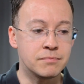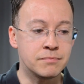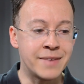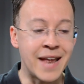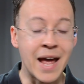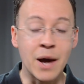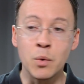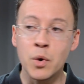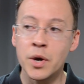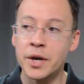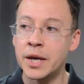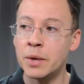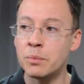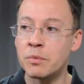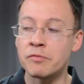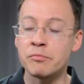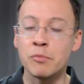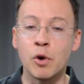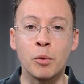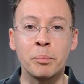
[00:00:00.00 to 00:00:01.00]
networking
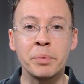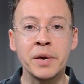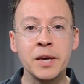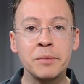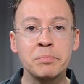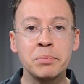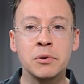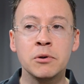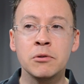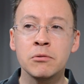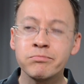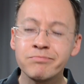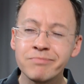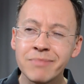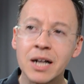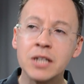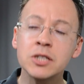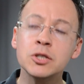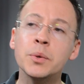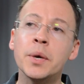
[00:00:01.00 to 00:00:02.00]
with more people.
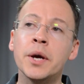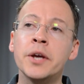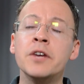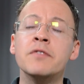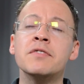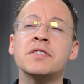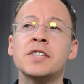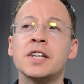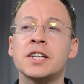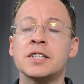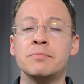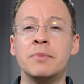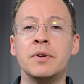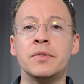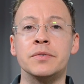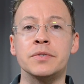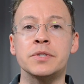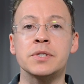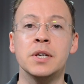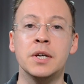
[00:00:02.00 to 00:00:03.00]
I'll do it another six
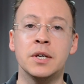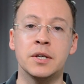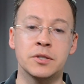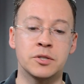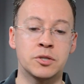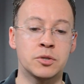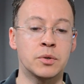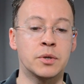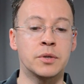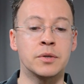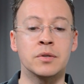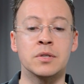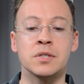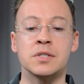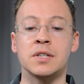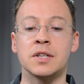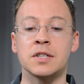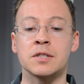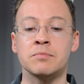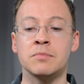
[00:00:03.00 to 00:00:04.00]
months. Do it another
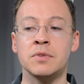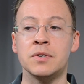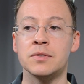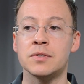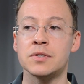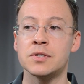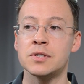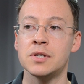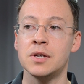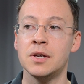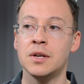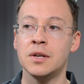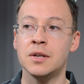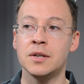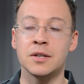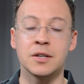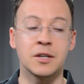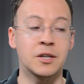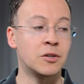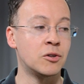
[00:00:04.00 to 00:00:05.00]
six months.
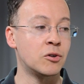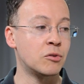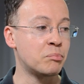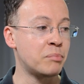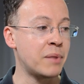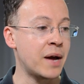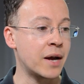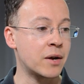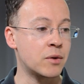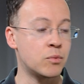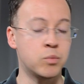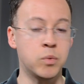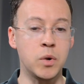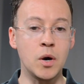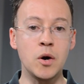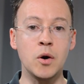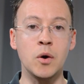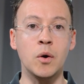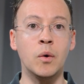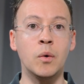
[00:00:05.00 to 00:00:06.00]
You look back,
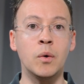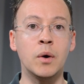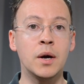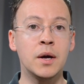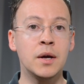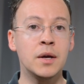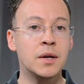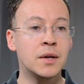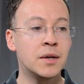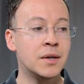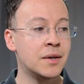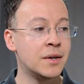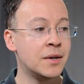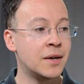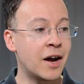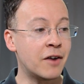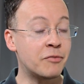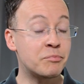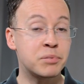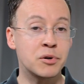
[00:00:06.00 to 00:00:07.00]
whoa,
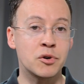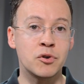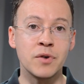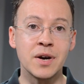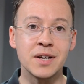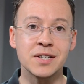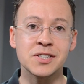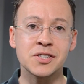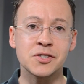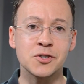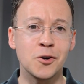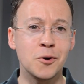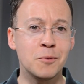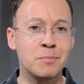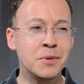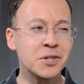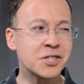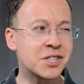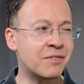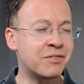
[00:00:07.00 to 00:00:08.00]
I've progressed so
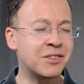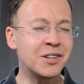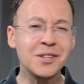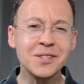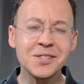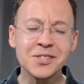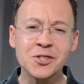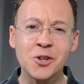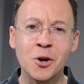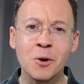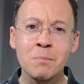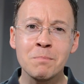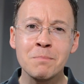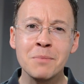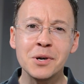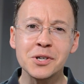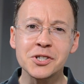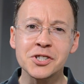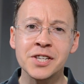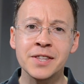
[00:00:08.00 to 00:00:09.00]
much. I've learned so
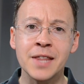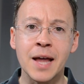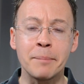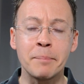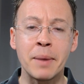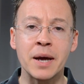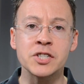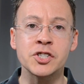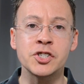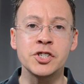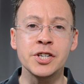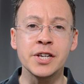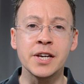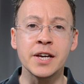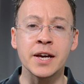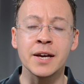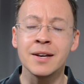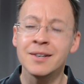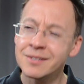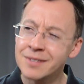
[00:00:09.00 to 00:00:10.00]
much in that past
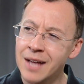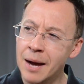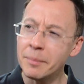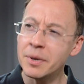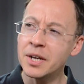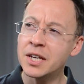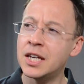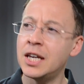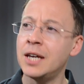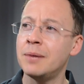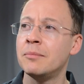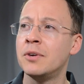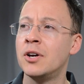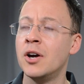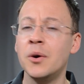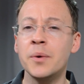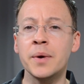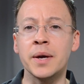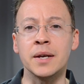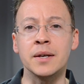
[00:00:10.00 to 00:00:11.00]
year. I'm going to keep
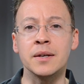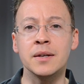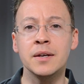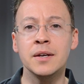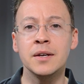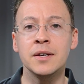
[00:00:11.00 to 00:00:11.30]
going.